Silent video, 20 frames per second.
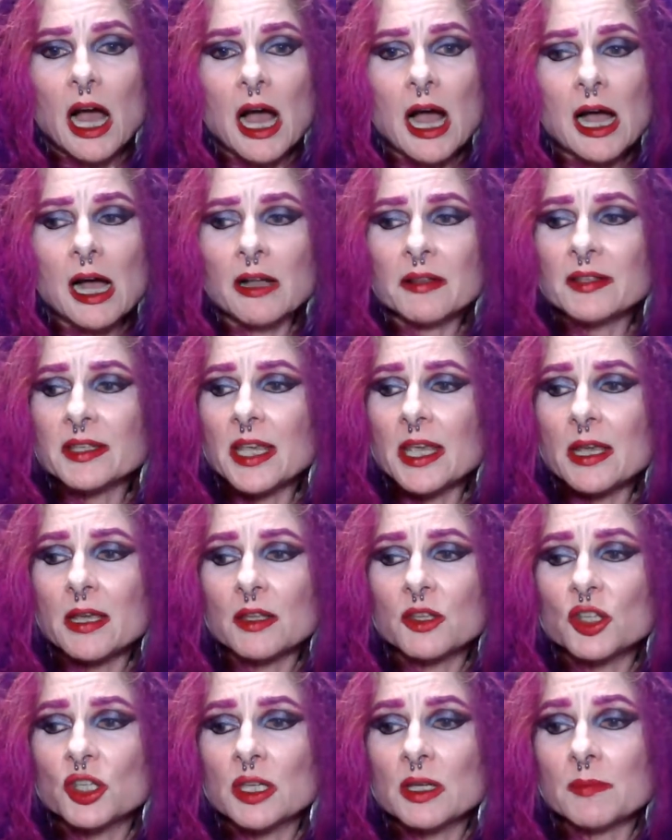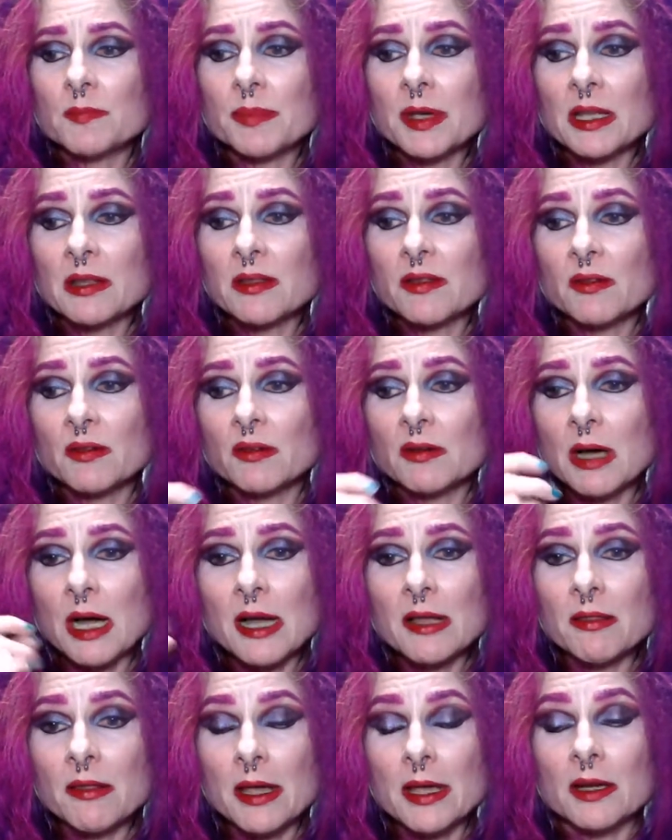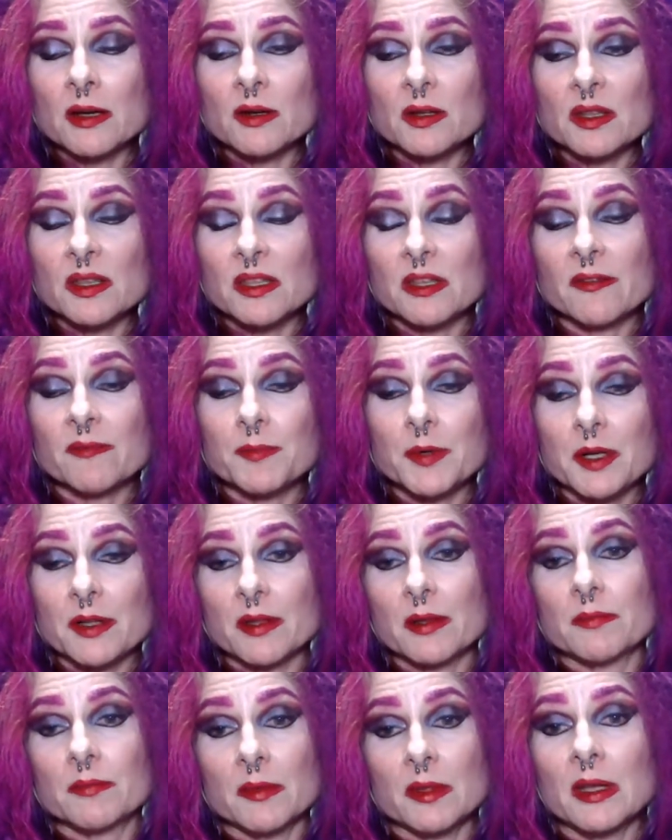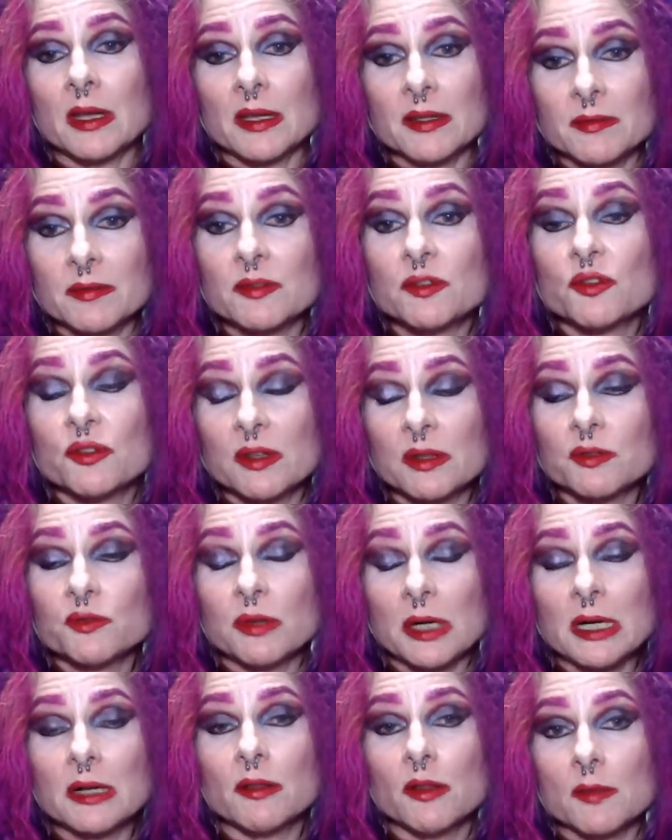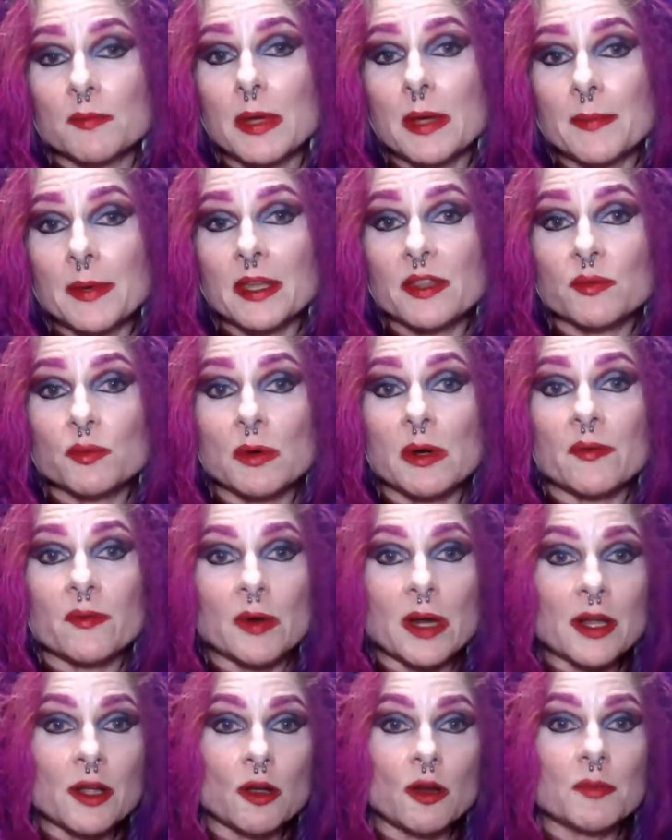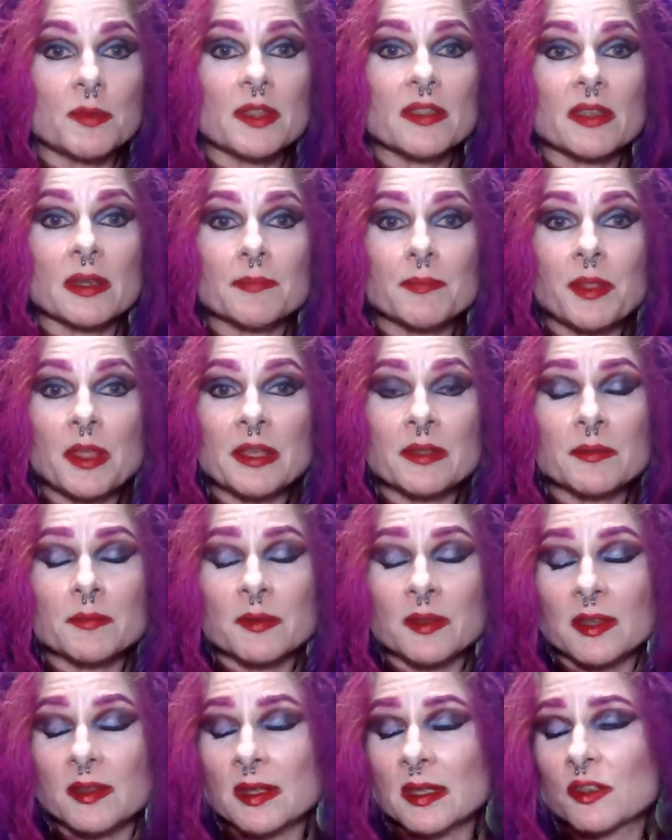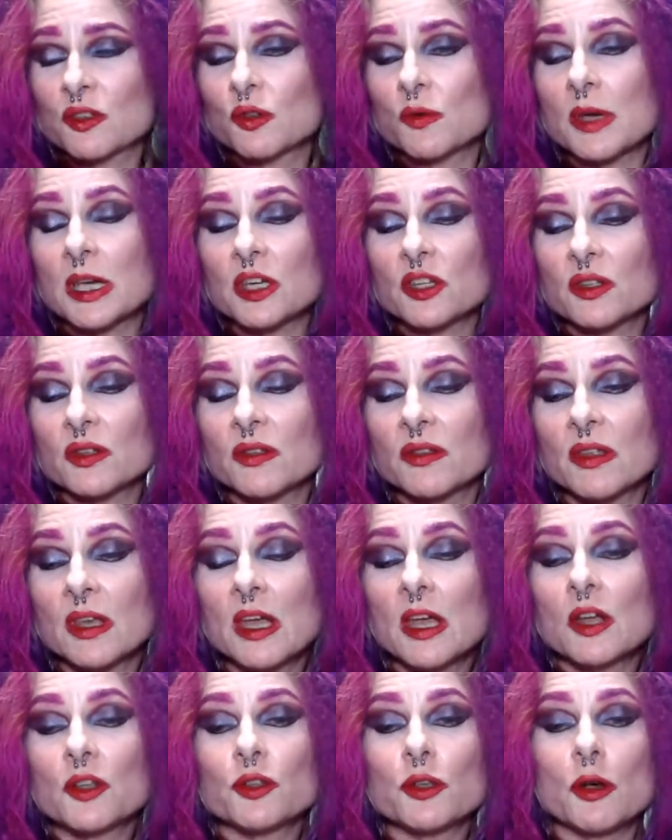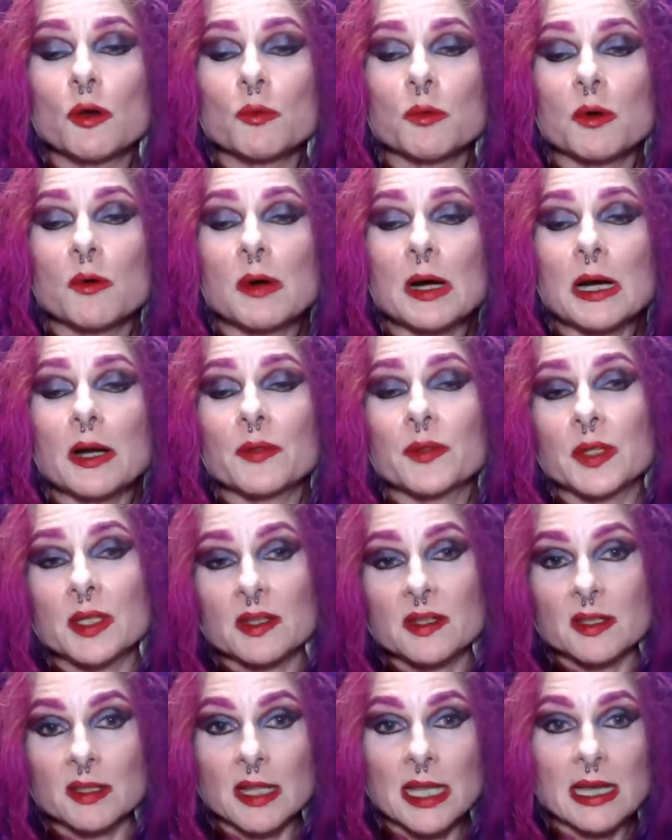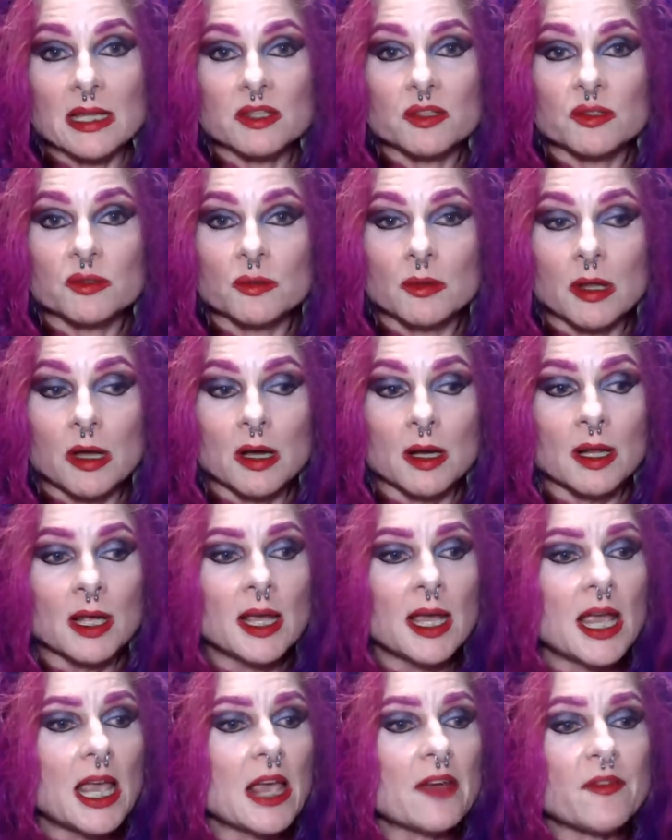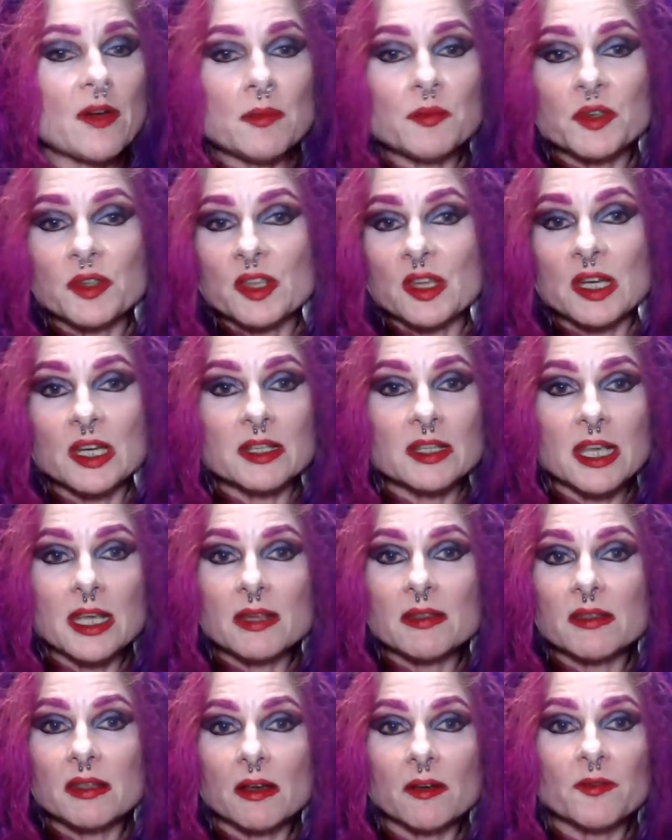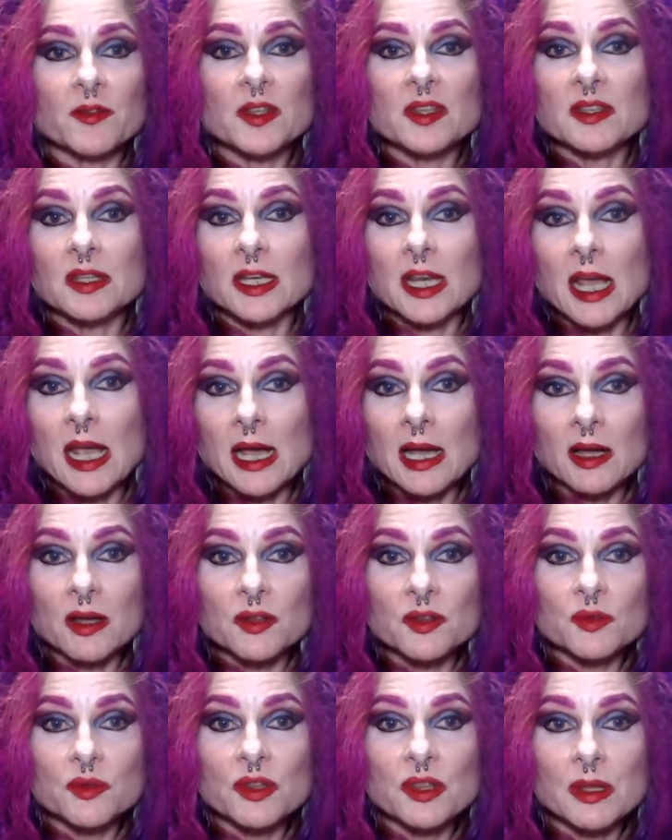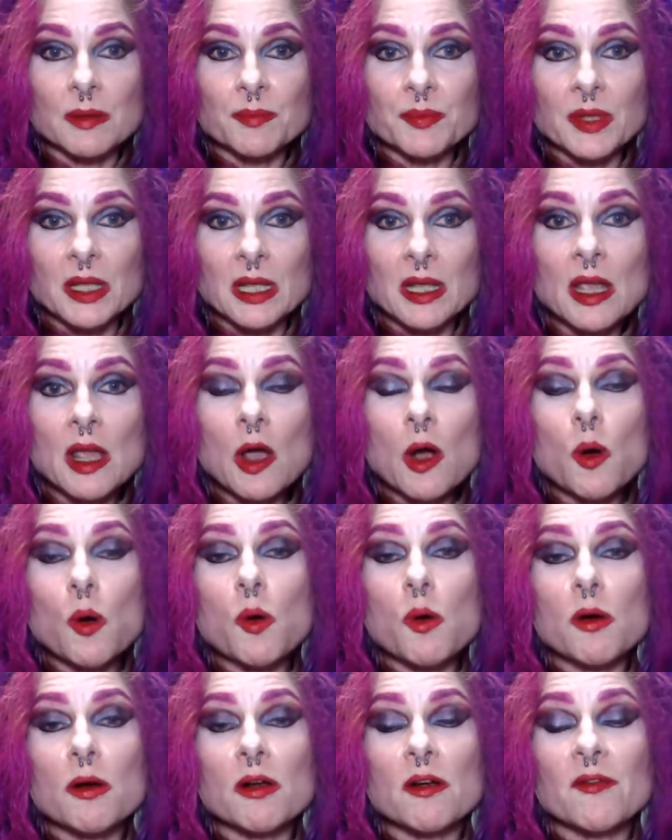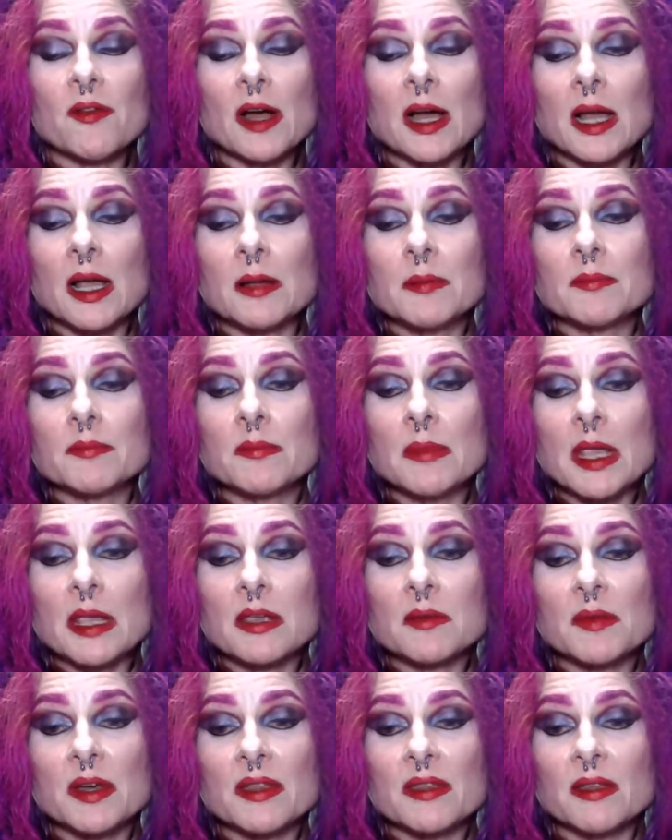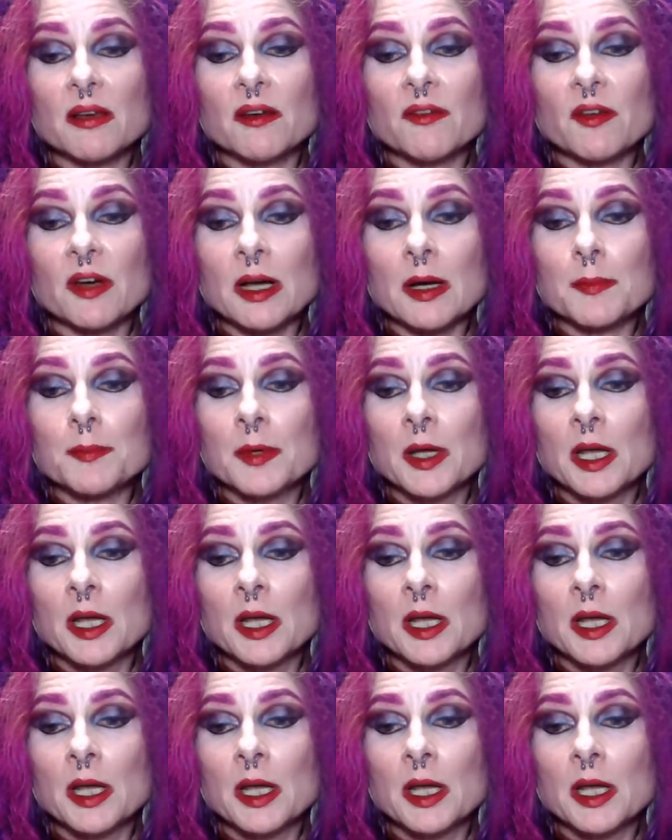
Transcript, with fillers: I'll take a cheap pencil, eyeliner, and stuff because I'm, I still try to look my best wherever I go. But some situations don't require things to last too long. If I'm just going to take selfies in a house or something, or if I'm making myself up